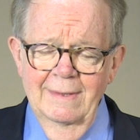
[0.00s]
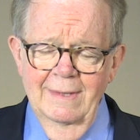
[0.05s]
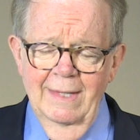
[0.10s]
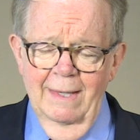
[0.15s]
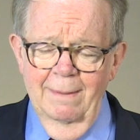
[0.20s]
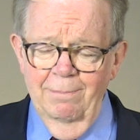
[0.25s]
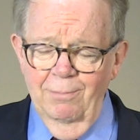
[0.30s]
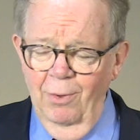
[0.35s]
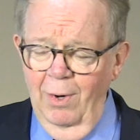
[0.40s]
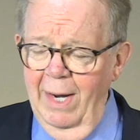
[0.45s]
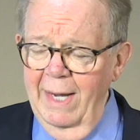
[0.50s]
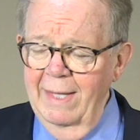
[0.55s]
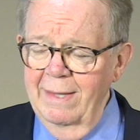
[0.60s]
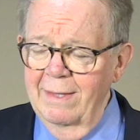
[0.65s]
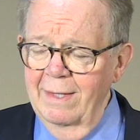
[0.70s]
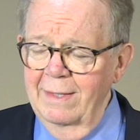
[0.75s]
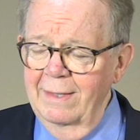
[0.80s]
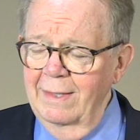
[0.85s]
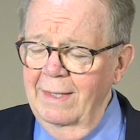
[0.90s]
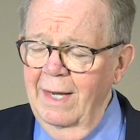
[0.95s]
I pray
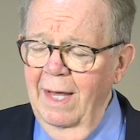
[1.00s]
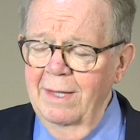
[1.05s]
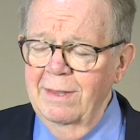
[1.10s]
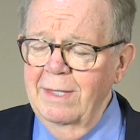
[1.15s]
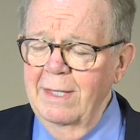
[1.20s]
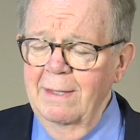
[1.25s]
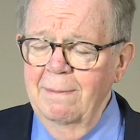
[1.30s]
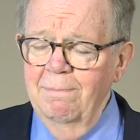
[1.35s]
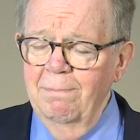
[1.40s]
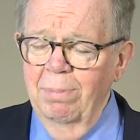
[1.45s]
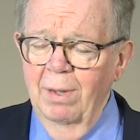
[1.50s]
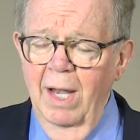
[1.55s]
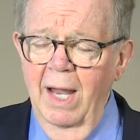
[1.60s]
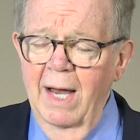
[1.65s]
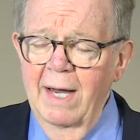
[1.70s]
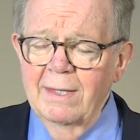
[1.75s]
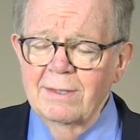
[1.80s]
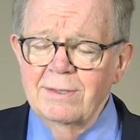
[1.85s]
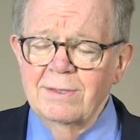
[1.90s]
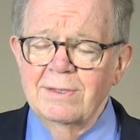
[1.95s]
that nothing
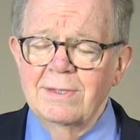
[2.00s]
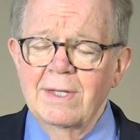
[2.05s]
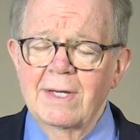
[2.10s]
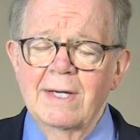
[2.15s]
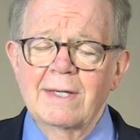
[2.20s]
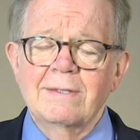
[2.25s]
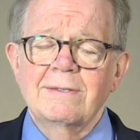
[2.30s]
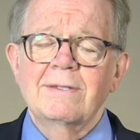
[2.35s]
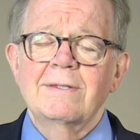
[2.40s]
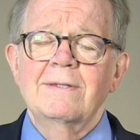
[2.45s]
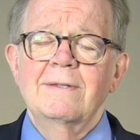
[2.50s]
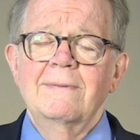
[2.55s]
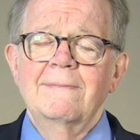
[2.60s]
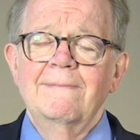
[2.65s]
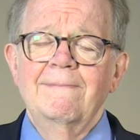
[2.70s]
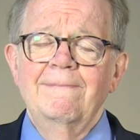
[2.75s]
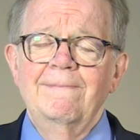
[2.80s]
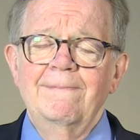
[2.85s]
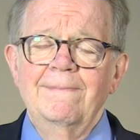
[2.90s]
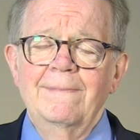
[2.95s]
blocks this,
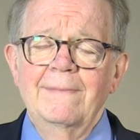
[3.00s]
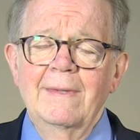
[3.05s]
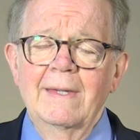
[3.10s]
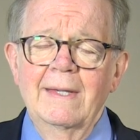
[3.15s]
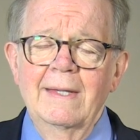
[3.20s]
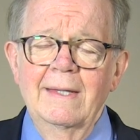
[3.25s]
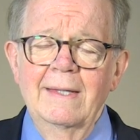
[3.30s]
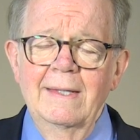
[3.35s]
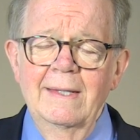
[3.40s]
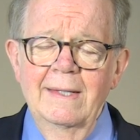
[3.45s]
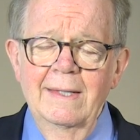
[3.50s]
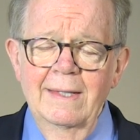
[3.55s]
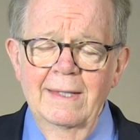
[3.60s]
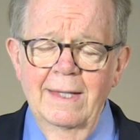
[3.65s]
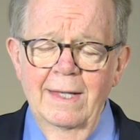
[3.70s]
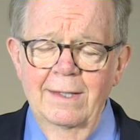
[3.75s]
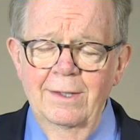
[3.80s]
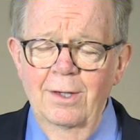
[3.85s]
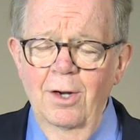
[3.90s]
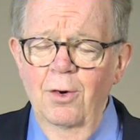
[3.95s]

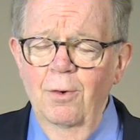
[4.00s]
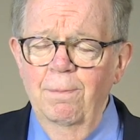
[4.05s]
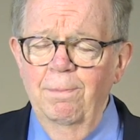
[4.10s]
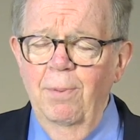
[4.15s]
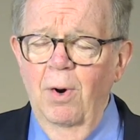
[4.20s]
that no